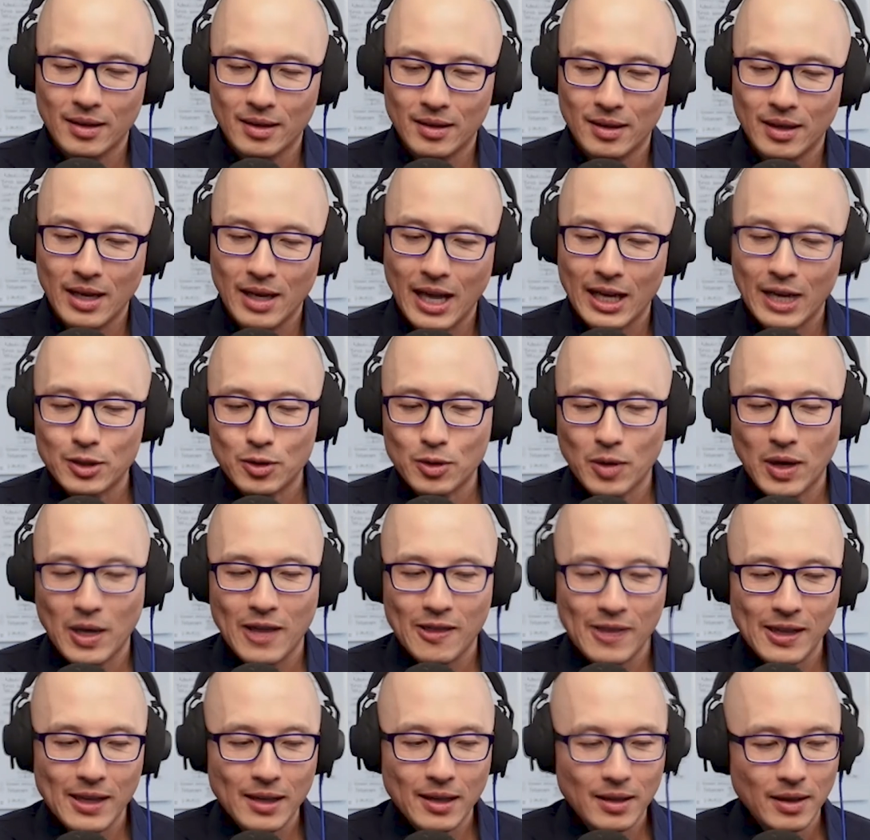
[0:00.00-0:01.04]
And so I
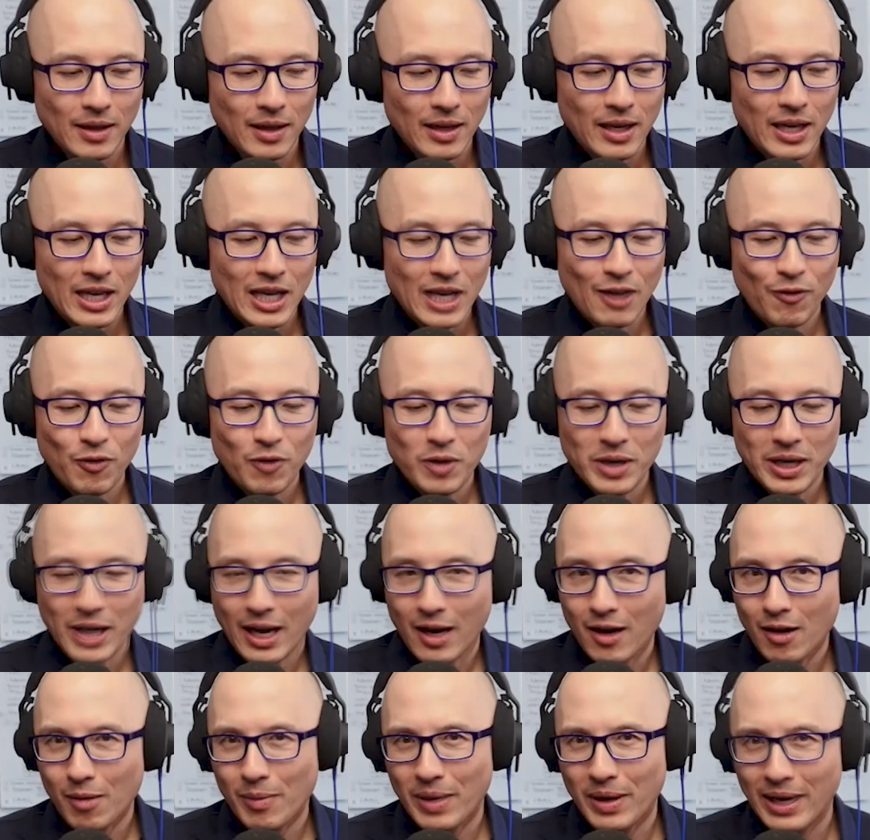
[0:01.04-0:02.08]
think if you care
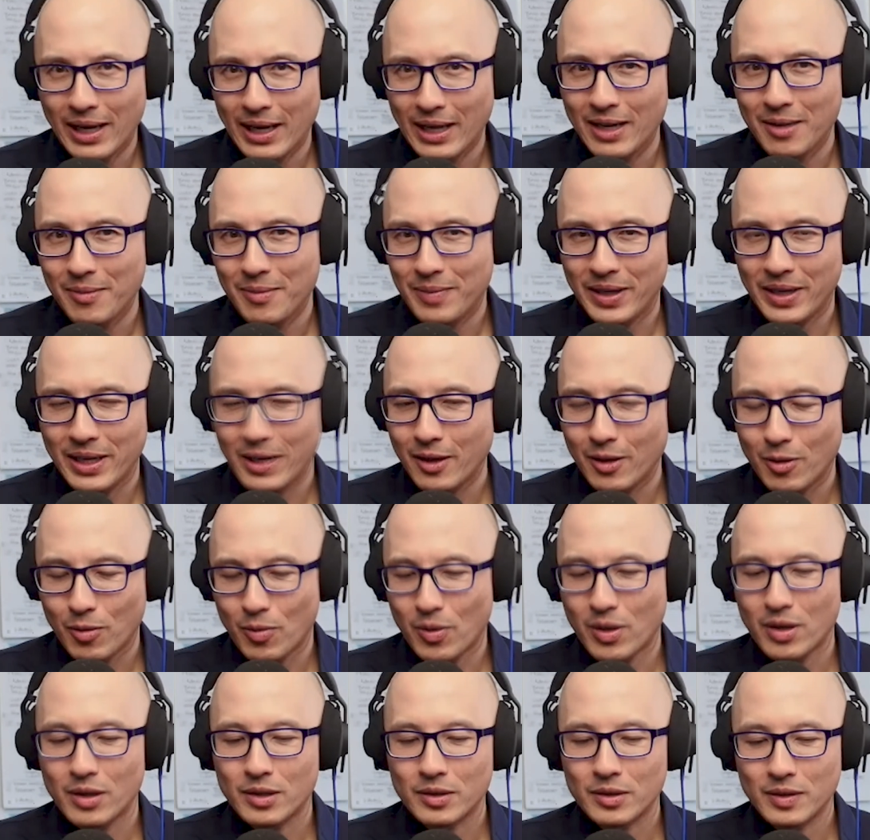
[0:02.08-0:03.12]
about anybody in the
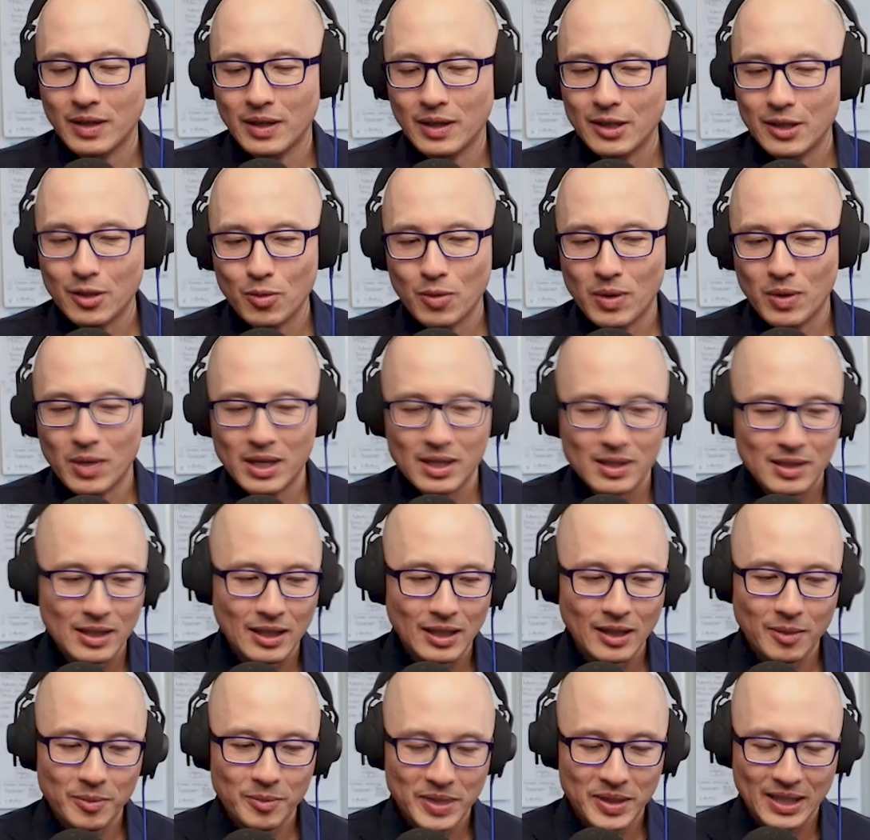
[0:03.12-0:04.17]
world and you want to see them
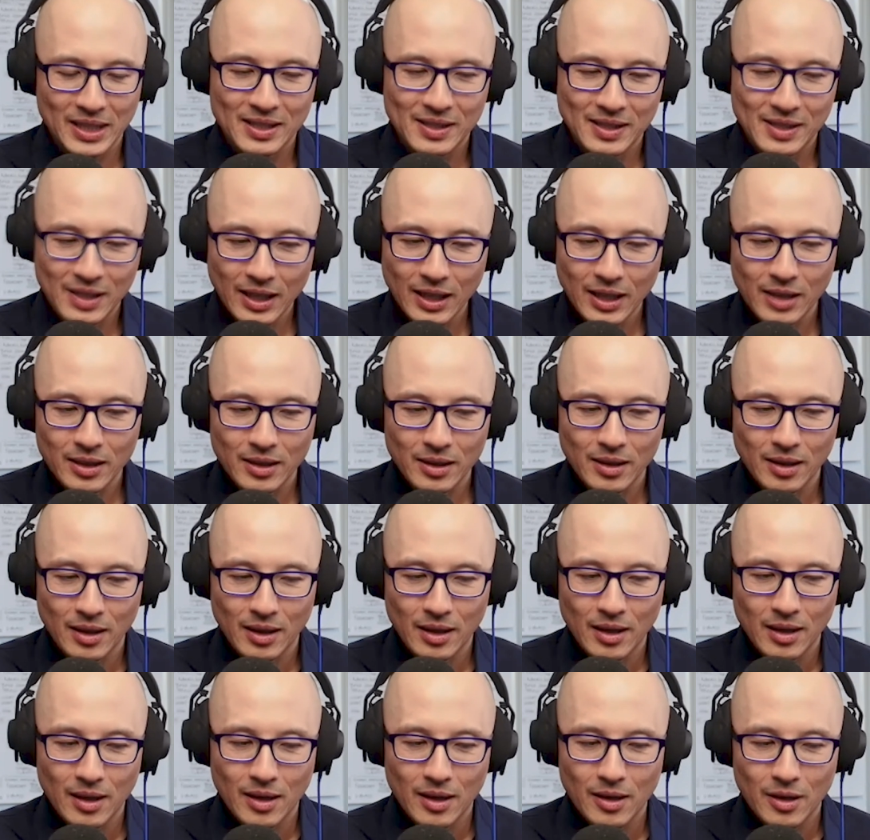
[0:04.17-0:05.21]
succeed,
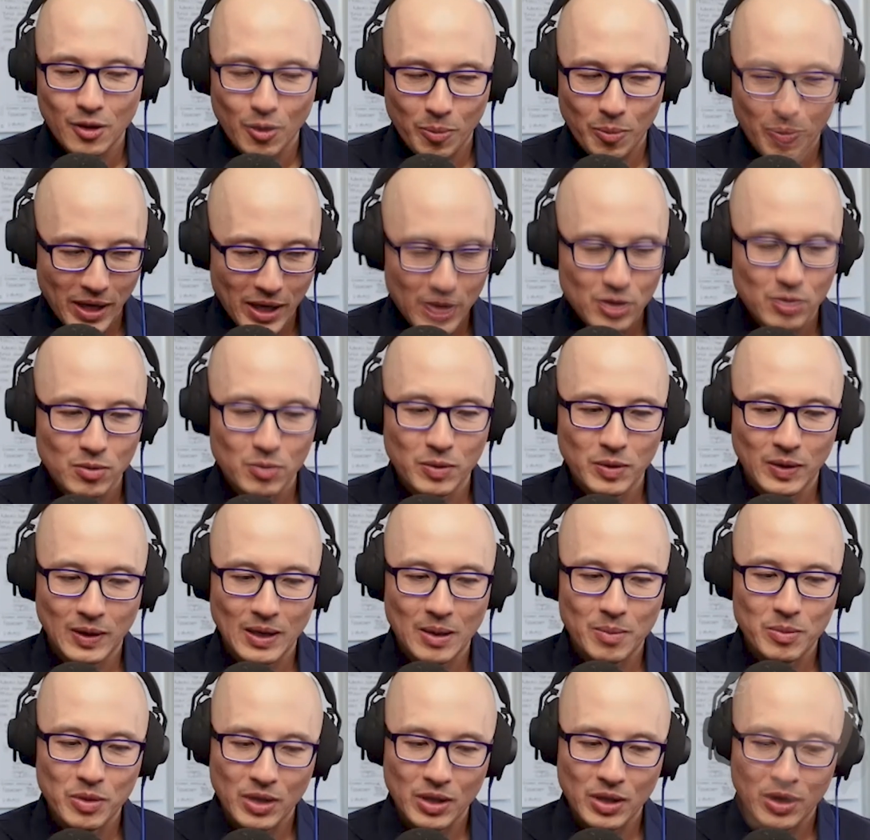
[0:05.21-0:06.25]
you're patient with them,
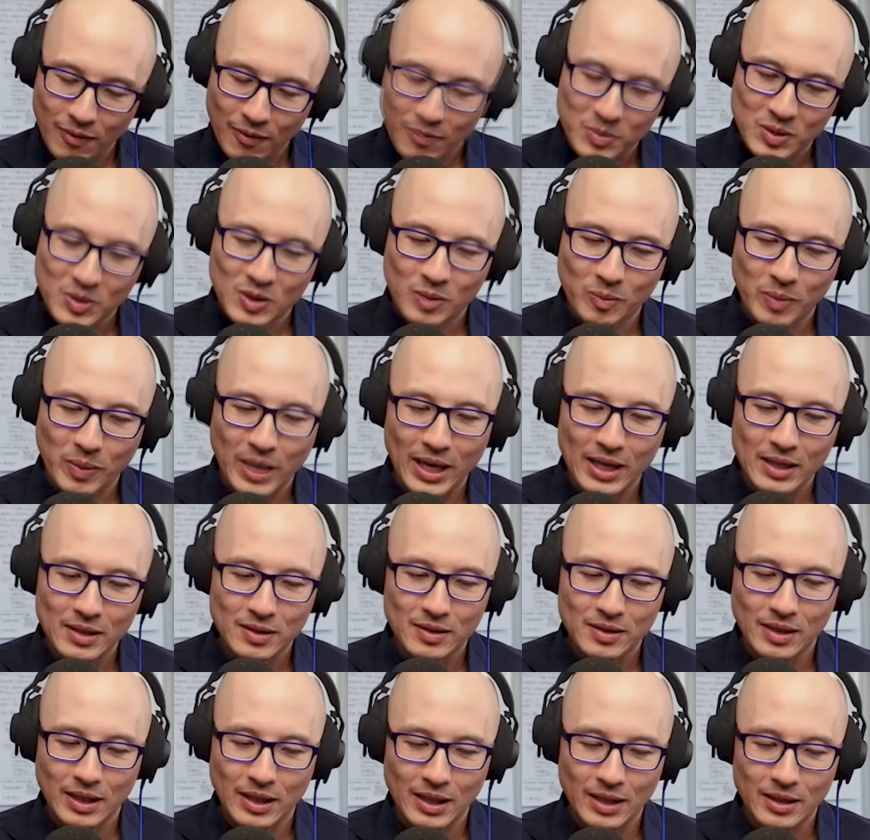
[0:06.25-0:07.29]
you give them space,
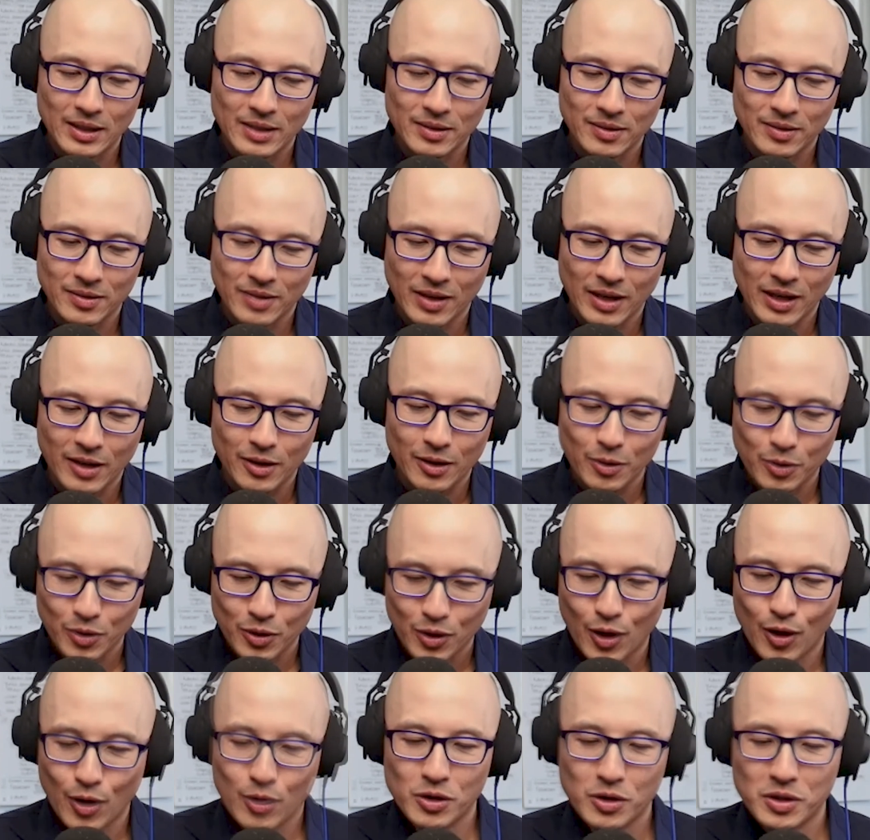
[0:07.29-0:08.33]
and you
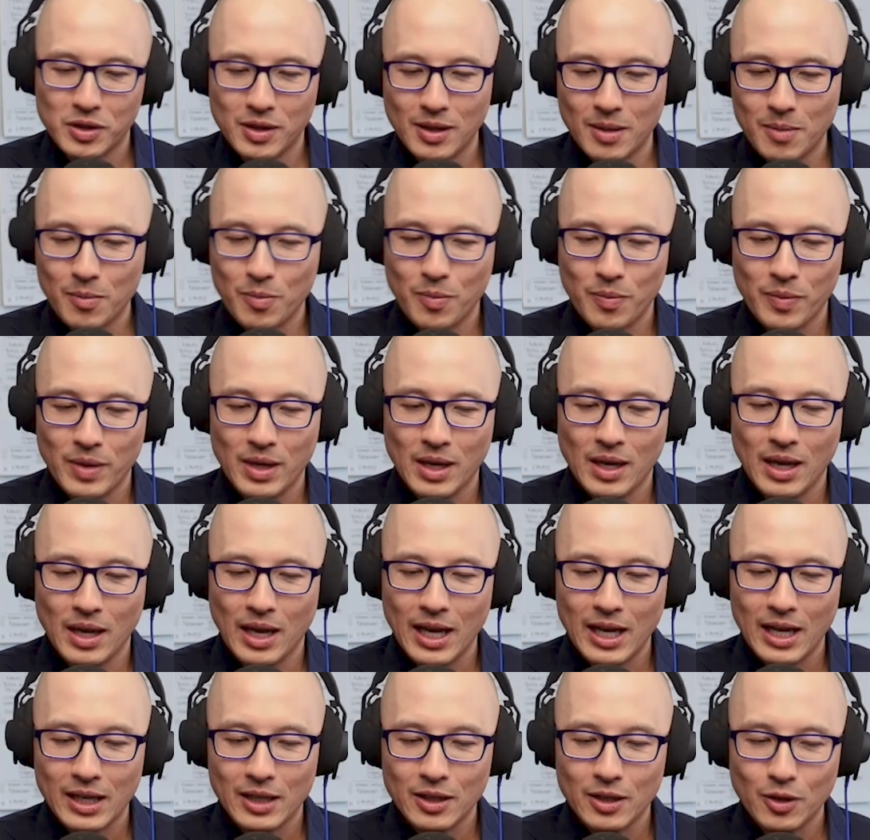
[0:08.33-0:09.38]
encourage them,
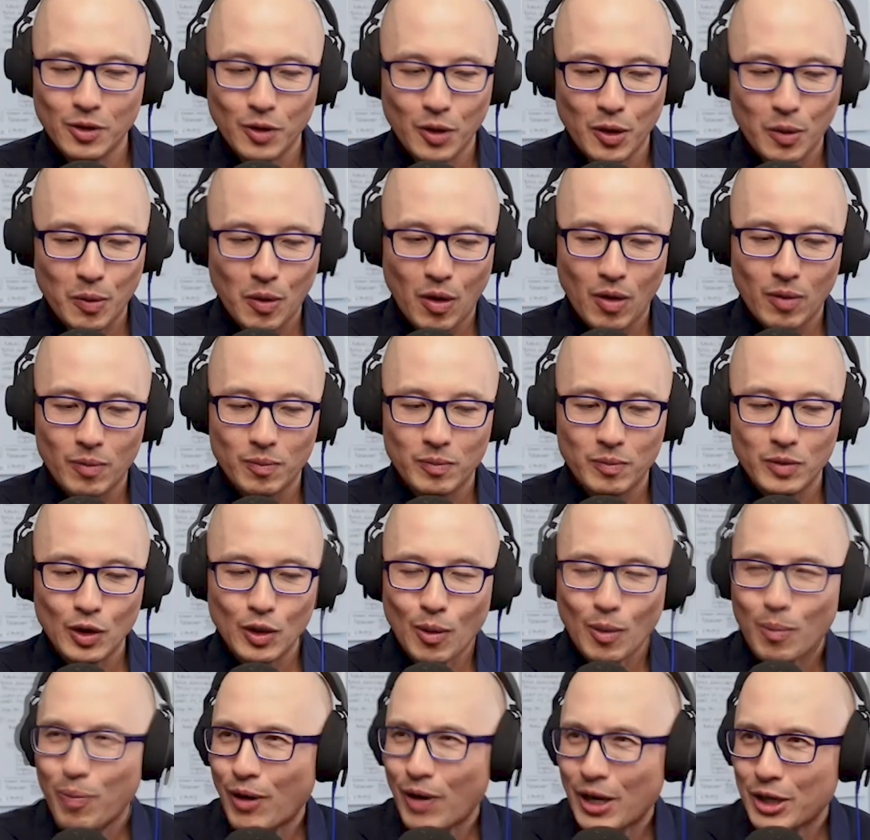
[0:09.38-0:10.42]
and you don't
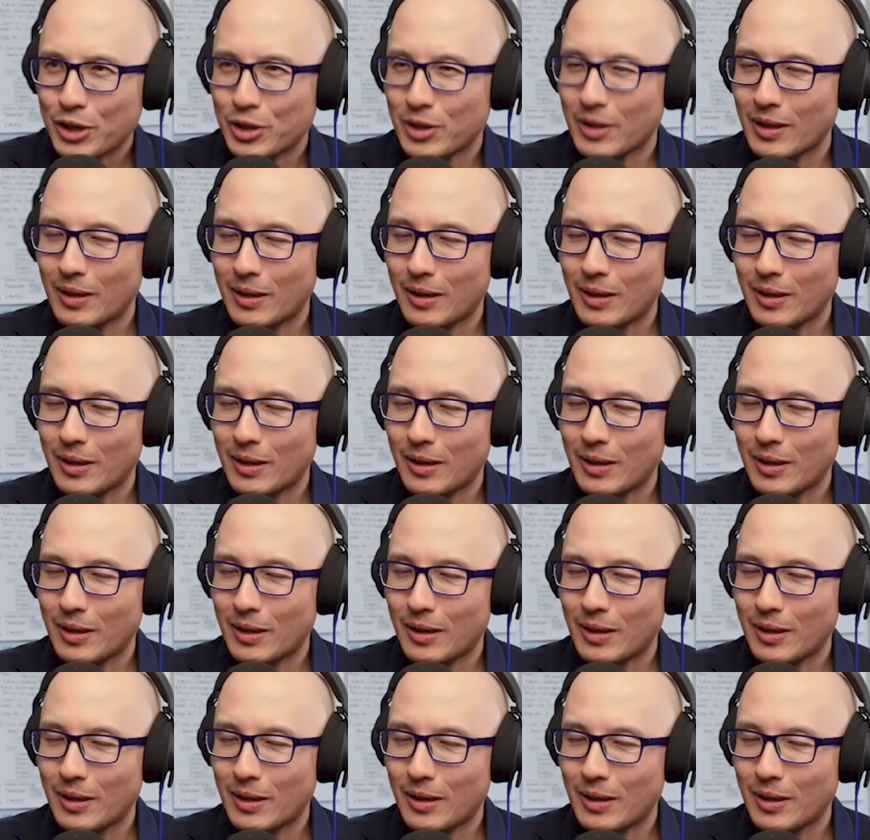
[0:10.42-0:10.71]
pressure them.